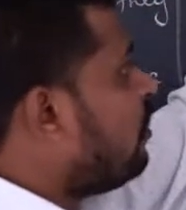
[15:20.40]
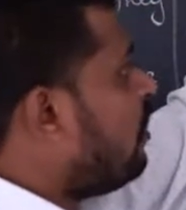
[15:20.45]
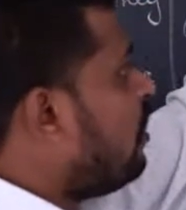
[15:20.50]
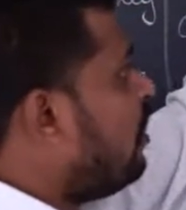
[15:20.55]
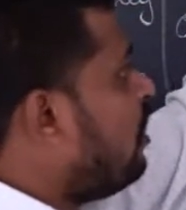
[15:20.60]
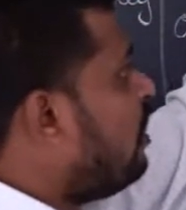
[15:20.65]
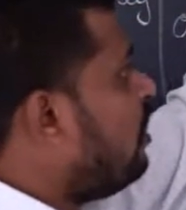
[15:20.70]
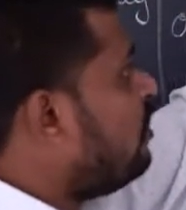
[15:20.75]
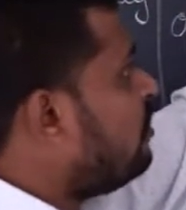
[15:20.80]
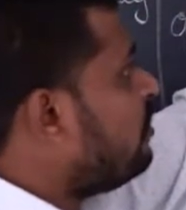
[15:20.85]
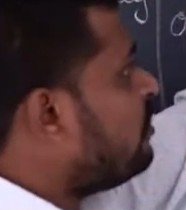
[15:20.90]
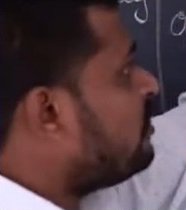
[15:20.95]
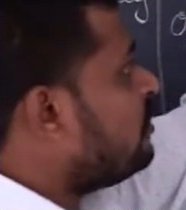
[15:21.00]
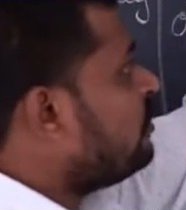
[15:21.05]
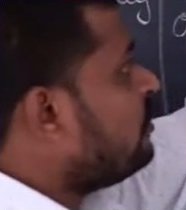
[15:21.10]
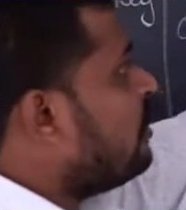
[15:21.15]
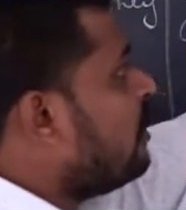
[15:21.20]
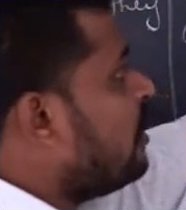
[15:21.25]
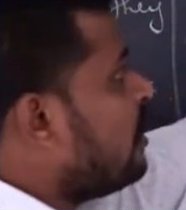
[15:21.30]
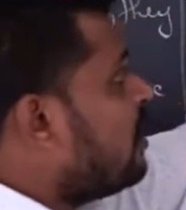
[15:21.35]
or
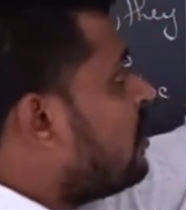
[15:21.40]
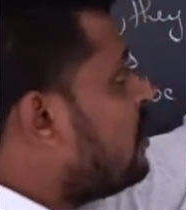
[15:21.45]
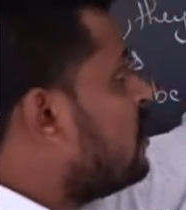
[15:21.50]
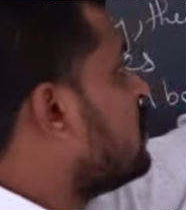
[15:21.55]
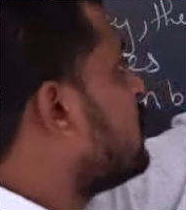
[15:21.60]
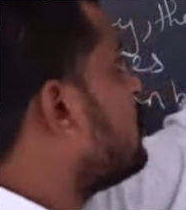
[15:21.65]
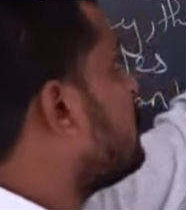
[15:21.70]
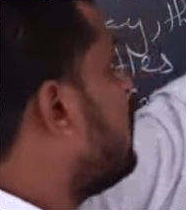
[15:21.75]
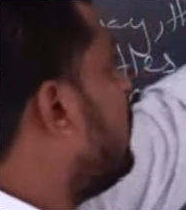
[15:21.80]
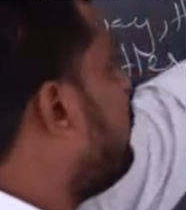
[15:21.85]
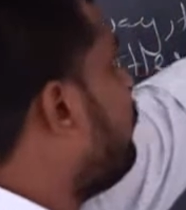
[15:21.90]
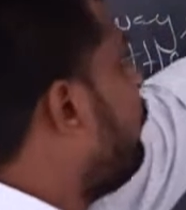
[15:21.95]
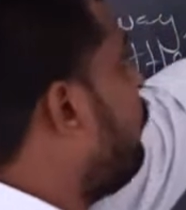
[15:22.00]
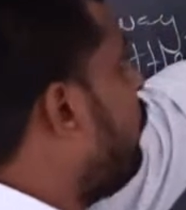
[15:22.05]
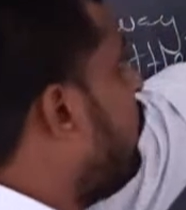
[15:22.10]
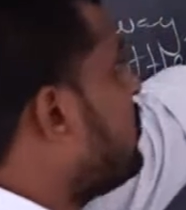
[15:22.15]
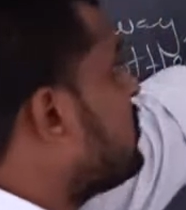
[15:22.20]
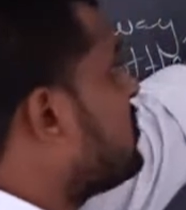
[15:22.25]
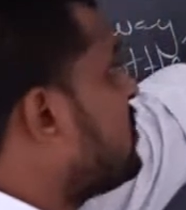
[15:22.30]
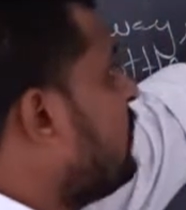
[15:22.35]
concern
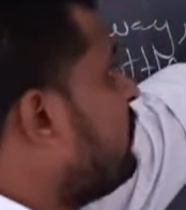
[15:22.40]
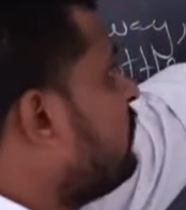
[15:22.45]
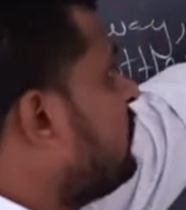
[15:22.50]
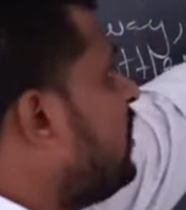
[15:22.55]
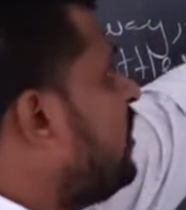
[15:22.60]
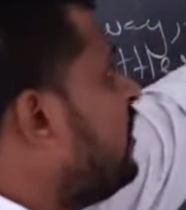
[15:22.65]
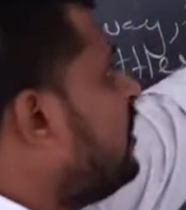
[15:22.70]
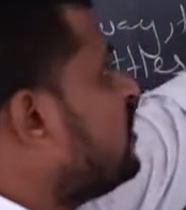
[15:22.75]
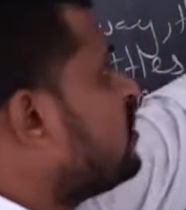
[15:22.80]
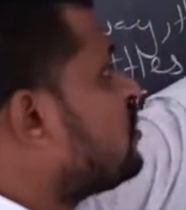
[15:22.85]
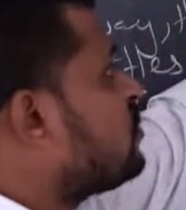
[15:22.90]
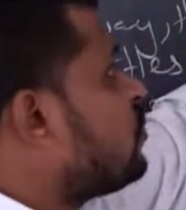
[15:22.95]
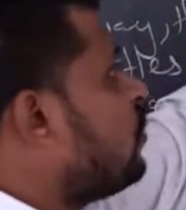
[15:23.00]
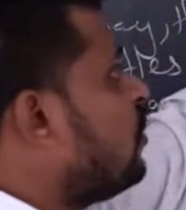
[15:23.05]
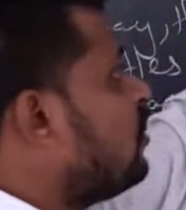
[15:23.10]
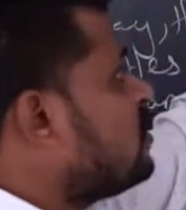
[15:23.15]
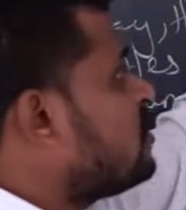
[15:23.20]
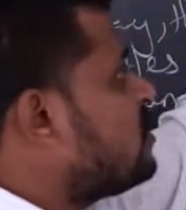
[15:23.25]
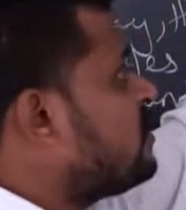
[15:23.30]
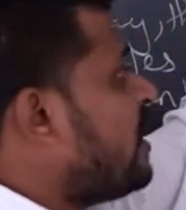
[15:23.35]
for something is
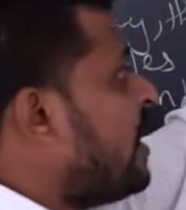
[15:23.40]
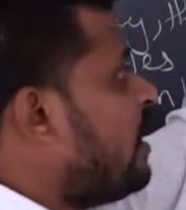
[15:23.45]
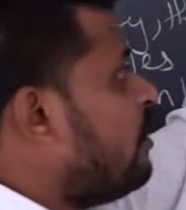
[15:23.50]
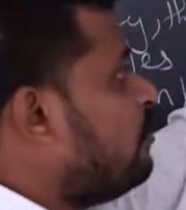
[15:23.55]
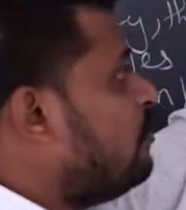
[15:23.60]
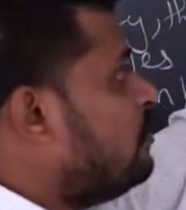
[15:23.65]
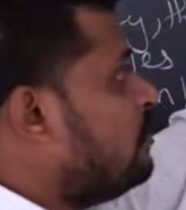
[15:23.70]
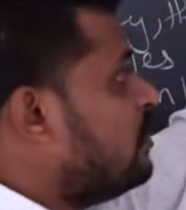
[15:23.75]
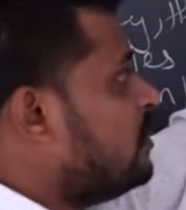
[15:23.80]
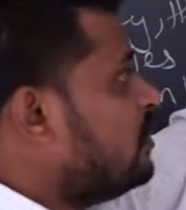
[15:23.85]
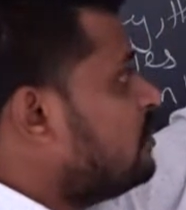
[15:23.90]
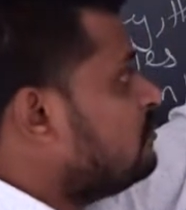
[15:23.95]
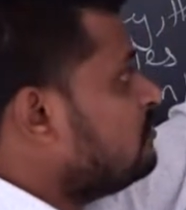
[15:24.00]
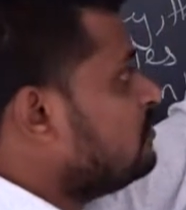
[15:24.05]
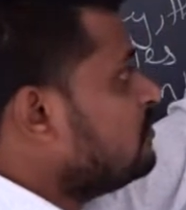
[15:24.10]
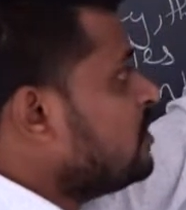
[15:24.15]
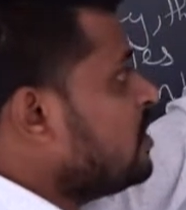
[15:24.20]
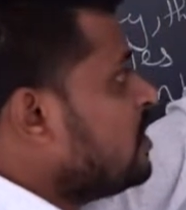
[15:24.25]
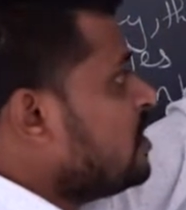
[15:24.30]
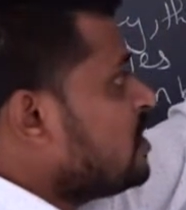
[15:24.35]
called stakeholder.
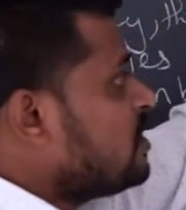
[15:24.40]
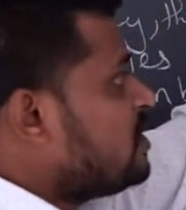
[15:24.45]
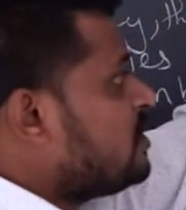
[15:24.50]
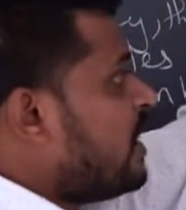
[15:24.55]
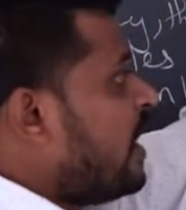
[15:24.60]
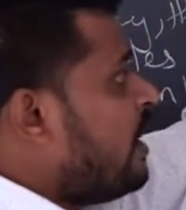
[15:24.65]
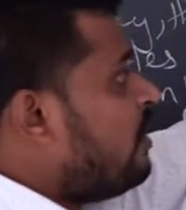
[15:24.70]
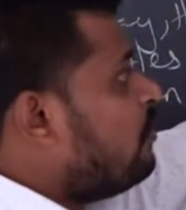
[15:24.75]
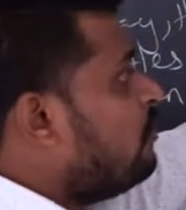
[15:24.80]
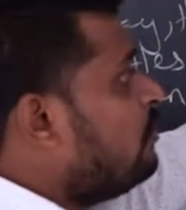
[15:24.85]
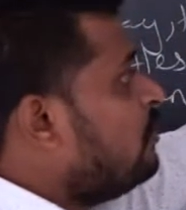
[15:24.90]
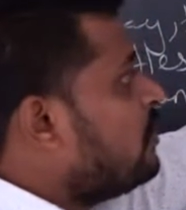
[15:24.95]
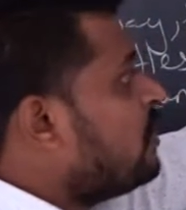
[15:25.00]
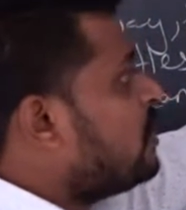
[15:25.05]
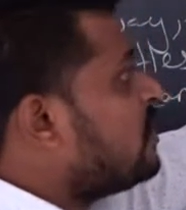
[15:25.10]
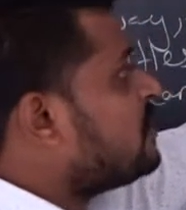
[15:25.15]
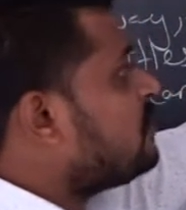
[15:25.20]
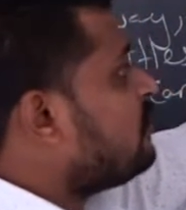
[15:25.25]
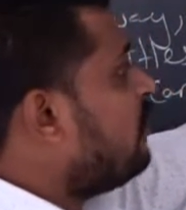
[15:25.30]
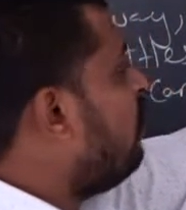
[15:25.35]

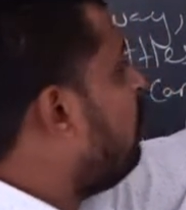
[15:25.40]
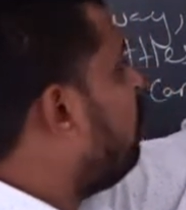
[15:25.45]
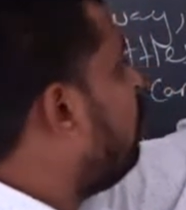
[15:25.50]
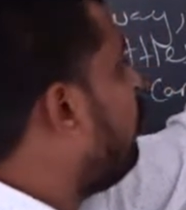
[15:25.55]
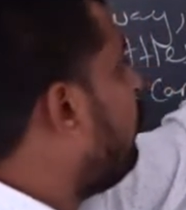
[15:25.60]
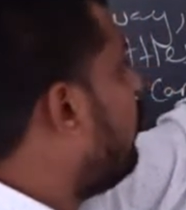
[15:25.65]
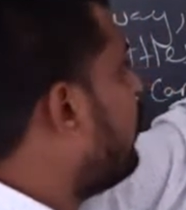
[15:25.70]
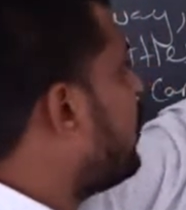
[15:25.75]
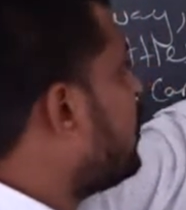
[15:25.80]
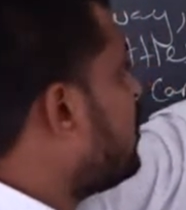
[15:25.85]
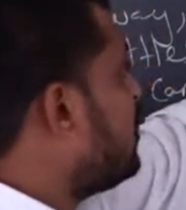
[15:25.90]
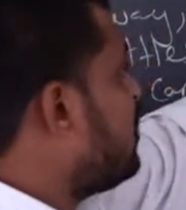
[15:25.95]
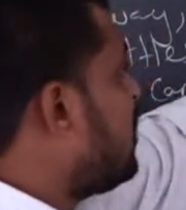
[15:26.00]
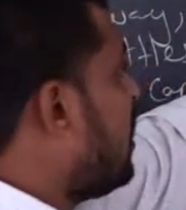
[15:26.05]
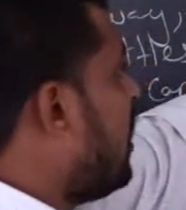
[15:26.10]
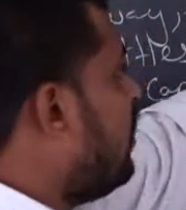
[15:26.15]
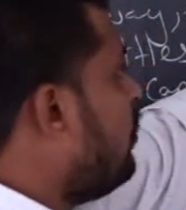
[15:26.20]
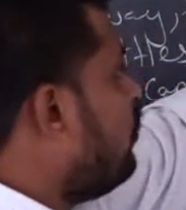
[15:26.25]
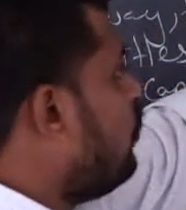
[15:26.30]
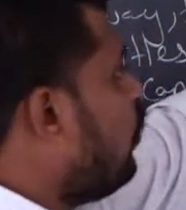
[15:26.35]
Stakeholders of forest
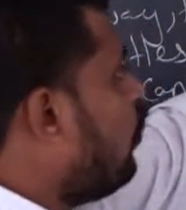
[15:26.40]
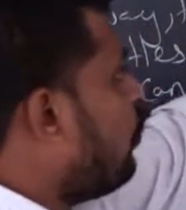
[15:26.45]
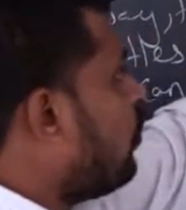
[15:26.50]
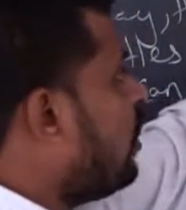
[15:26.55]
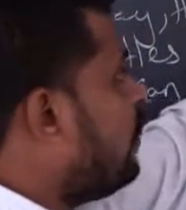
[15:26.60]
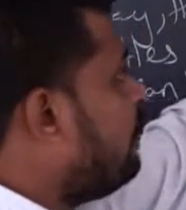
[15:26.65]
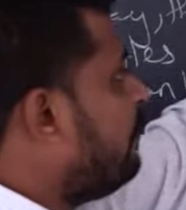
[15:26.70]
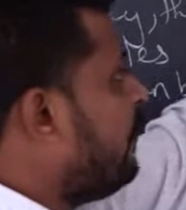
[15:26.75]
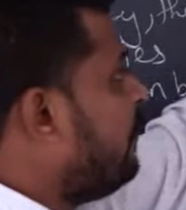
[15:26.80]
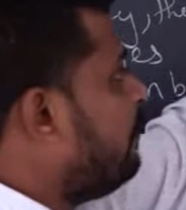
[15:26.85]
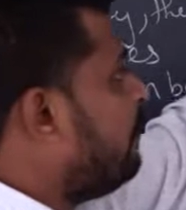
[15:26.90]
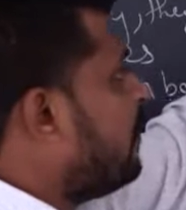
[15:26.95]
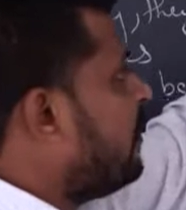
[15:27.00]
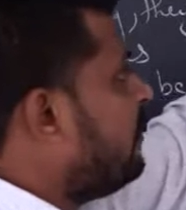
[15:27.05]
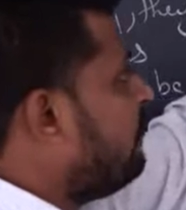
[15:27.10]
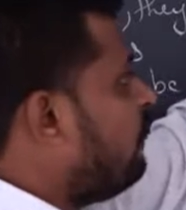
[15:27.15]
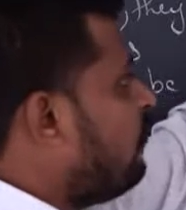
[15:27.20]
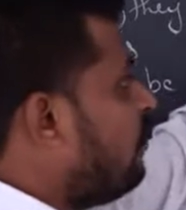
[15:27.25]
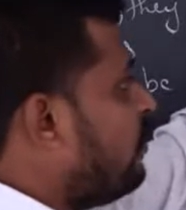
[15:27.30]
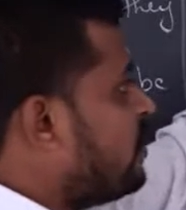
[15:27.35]
are local
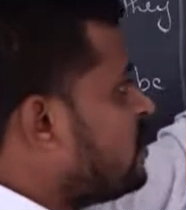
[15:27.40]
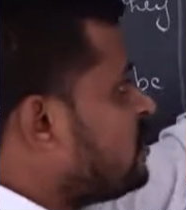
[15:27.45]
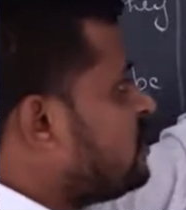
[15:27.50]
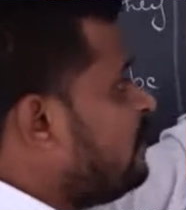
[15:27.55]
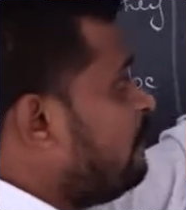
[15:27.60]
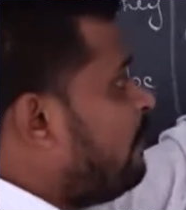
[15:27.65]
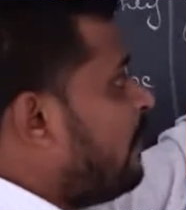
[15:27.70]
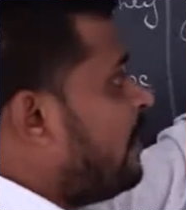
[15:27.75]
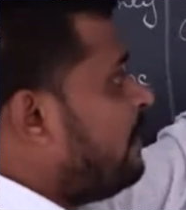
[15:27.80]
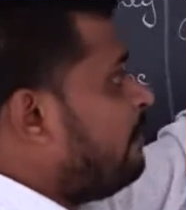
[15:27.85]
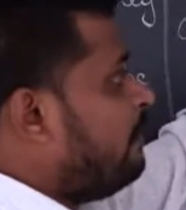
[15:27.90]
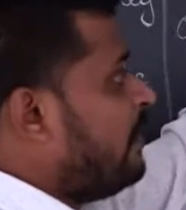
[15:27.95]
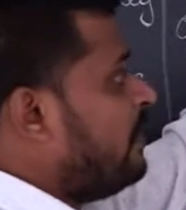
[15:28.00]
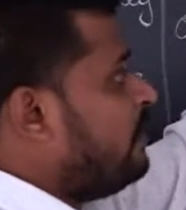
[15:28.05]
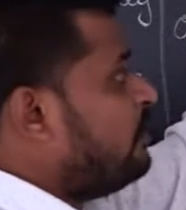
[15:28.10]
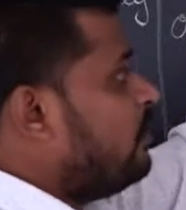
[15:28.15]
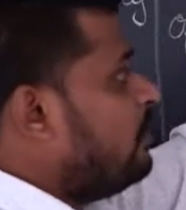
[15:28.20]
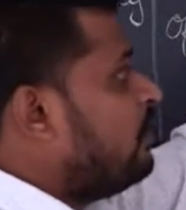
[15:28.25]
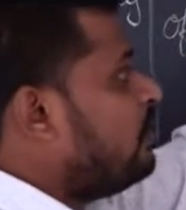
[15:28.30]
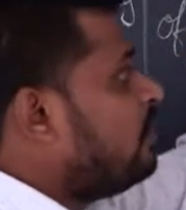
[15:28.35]
people, forest
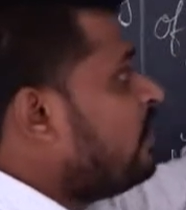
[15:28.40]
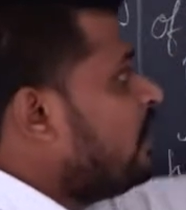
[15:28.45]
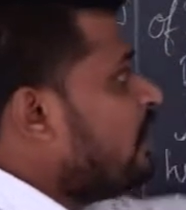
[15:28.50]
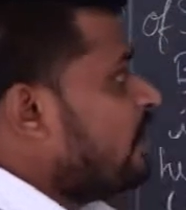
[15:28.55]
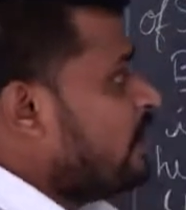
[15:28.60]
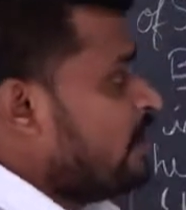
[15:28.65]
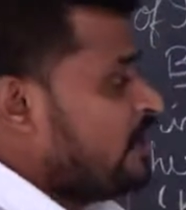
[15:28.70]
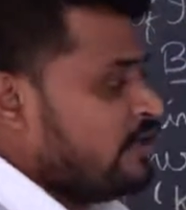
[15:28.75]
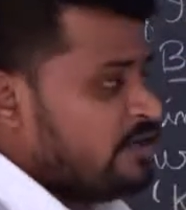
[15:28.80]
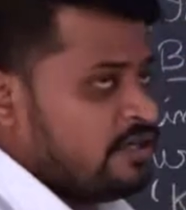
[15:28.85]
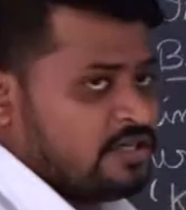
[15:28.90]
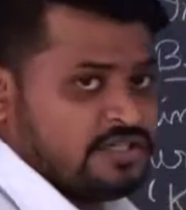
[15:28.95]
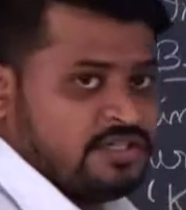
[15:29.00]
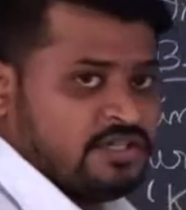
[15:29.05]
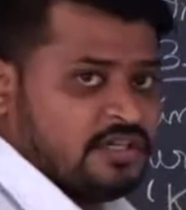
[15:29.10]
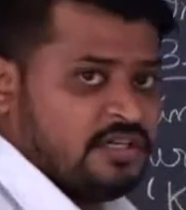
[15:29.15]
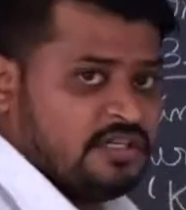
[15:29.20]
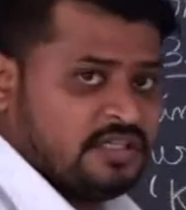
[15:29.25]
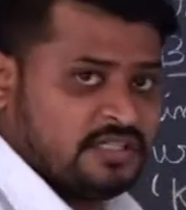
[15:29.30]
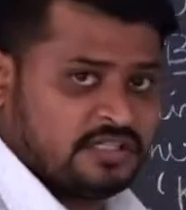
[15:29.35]
department or
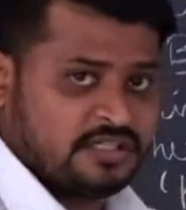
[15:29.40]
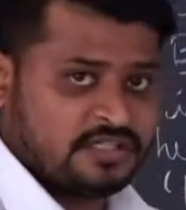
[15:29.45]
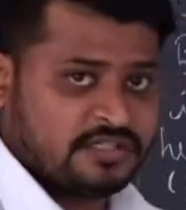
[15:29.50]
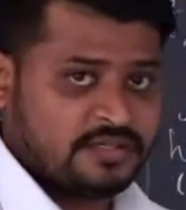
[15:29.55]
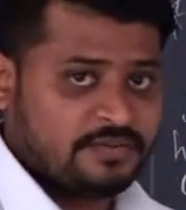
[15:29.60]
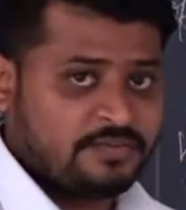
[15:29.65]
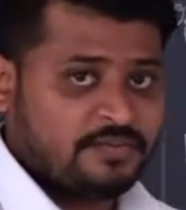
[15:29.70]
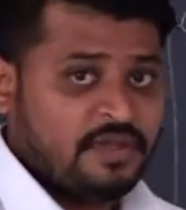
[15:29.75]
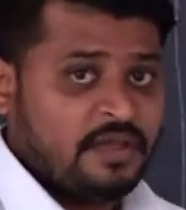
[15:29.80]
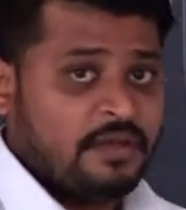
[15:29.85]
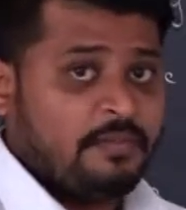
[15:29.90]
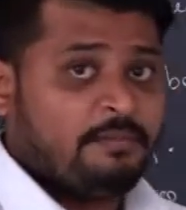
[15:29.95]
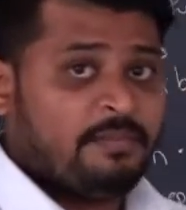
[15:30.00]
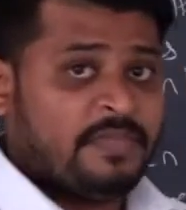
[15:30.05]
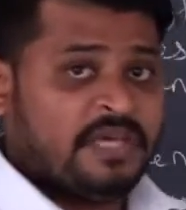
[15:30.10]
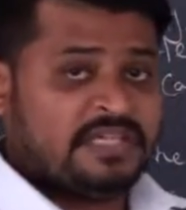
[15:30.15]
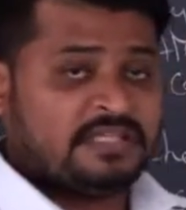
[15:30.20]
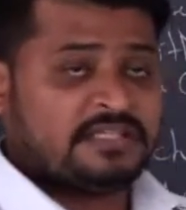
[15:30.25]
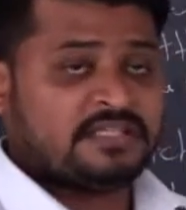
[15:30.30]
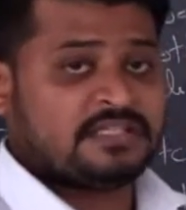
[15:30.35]
industrialist.
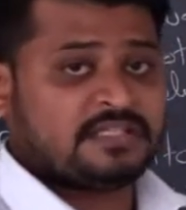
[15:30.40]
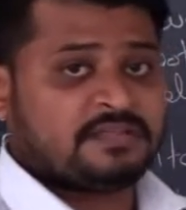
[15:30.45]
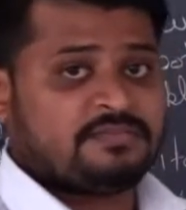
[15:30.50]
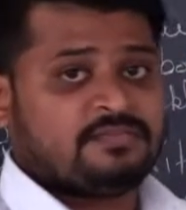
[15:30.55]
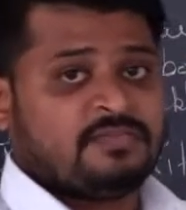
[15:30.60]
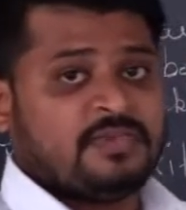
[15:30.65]
Means